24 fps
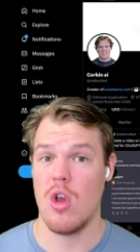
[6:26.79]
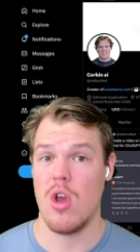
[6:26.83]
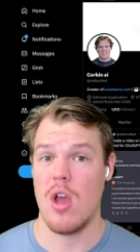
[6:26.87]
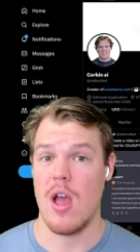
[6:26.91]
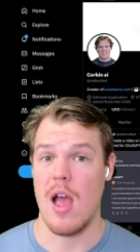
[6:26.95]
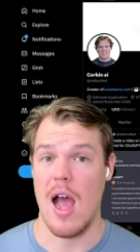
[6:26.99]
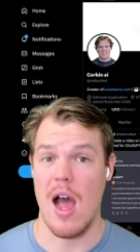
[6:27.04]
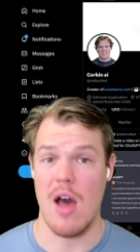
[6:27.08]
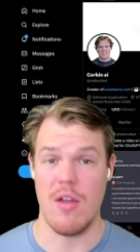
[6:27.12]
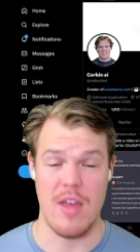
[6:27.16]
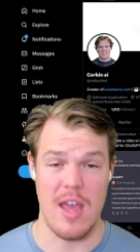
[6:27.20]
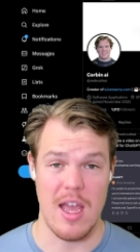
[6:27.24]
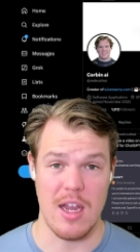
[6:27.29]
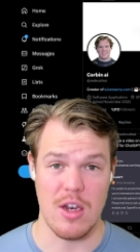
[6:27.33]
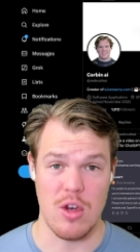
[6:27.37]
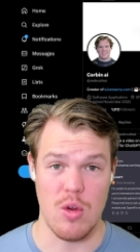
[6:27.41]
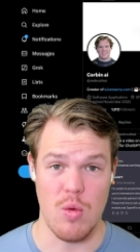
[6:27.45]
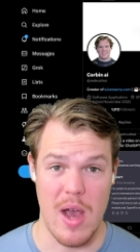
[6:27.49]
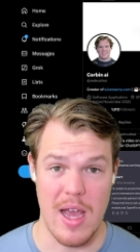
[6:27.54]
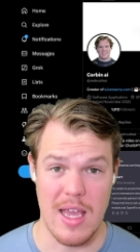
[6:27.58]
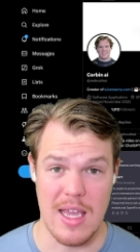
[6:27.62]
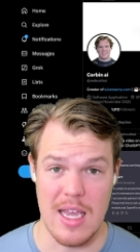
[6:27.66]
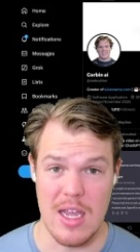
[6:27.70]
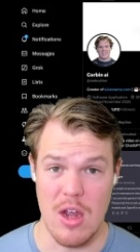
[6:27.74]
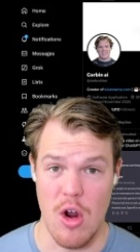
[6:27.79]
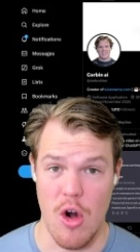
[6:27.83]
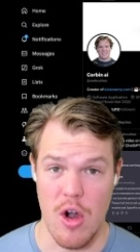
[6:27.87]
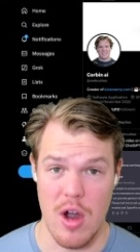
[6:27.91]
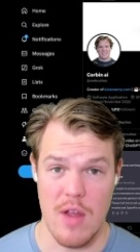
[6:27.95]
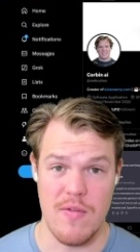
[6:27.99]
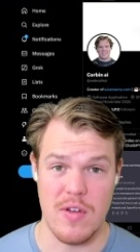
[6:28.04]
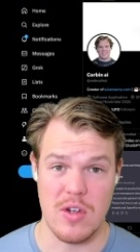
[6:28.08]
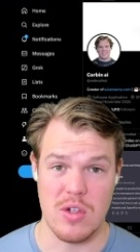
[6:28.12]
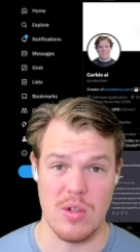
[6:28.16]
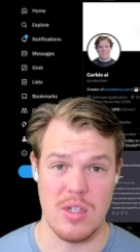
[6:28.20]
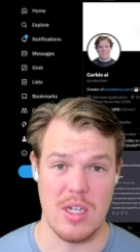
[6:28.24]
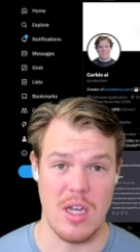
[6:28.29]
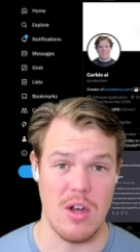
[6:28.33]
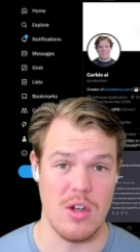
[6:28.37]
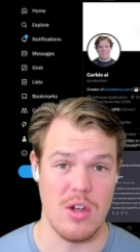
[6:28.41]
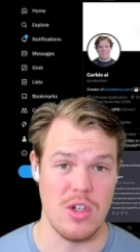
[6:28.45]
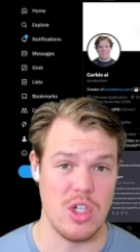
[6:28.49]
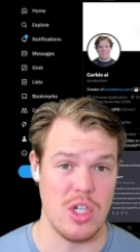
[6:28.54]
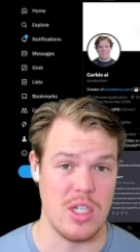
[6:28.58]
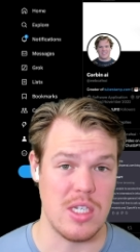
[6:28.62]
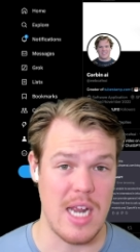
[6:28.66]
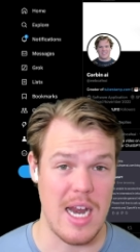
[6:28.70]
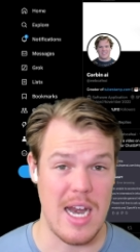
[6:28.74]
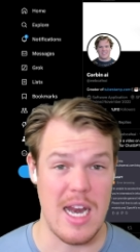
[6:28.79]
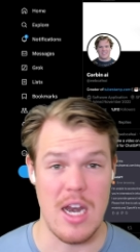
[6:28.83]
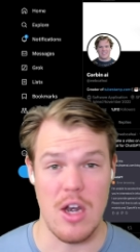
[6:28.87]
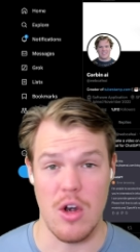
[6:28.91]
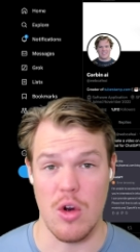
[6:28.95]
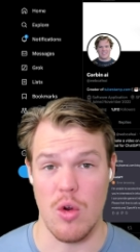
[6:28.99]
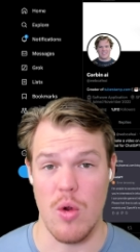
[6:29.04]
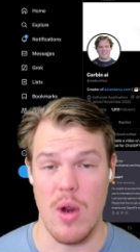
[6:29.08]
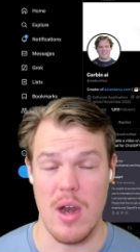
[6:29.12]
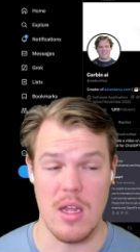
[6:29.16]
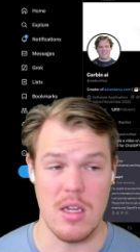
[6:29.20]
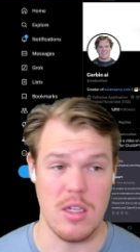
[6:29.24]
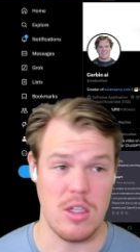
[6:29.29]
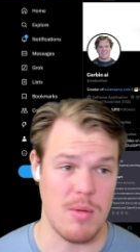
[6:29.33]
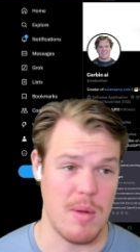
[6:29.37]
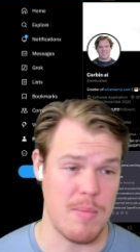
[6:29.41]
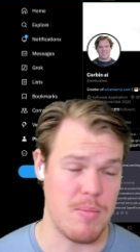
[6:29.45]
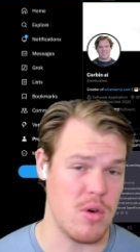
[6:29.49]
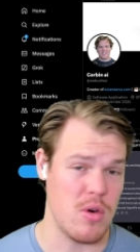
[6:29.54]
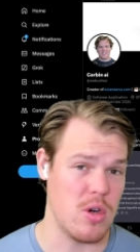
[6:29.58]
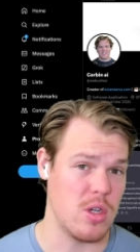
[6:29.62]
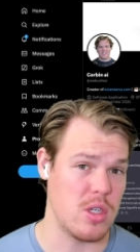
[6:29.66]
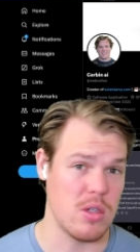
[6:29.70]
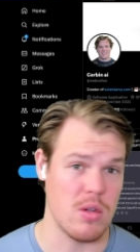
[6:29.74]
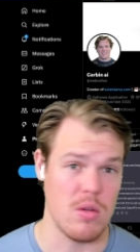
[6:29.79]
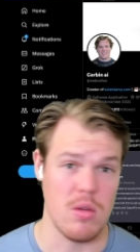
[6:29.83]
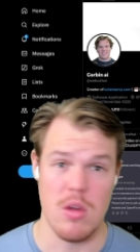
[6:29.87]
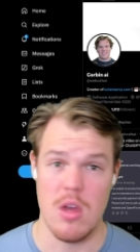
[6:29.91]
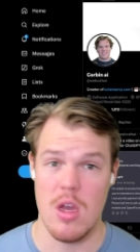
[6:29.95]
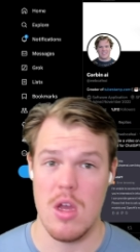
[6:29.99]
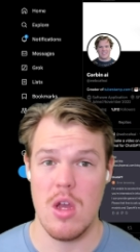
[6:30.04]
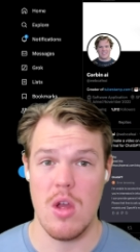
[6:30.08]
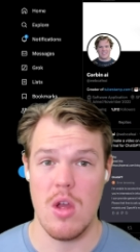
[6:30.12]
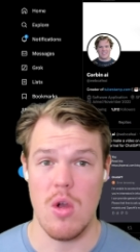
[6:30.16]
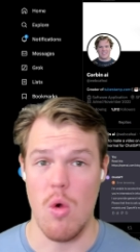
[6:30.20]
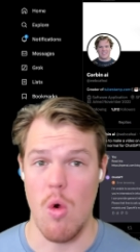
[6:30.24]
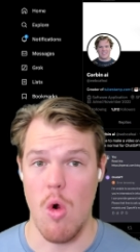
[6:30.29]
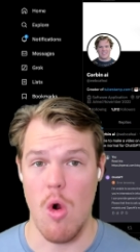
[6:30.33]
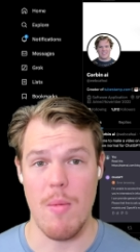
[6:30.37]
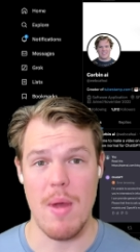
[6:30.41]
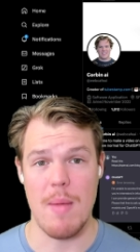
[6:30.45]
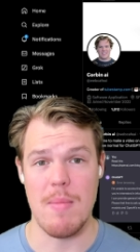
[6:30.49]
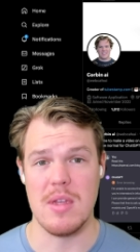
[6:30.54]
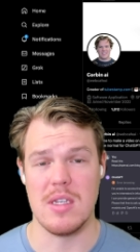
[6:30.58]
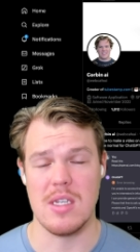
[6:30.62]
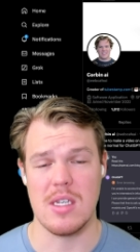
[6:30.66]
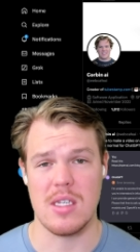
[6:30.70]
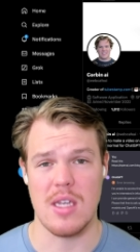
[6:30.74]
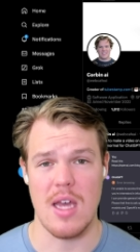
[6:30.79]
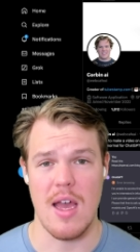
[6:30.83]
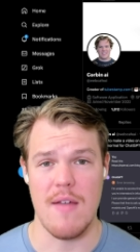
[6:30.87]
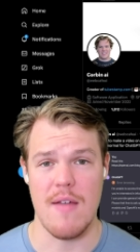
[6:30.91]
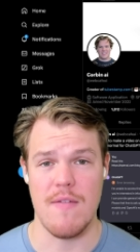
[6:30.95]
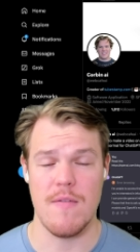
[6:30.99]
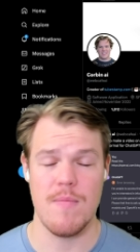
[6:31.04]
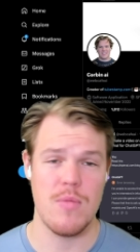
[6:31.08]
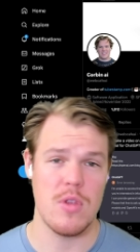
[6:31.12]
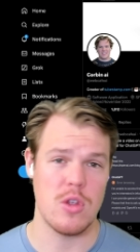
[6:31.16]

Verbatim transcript: How the heck do I get artificial intelligence and integrate it into my personal or my business life?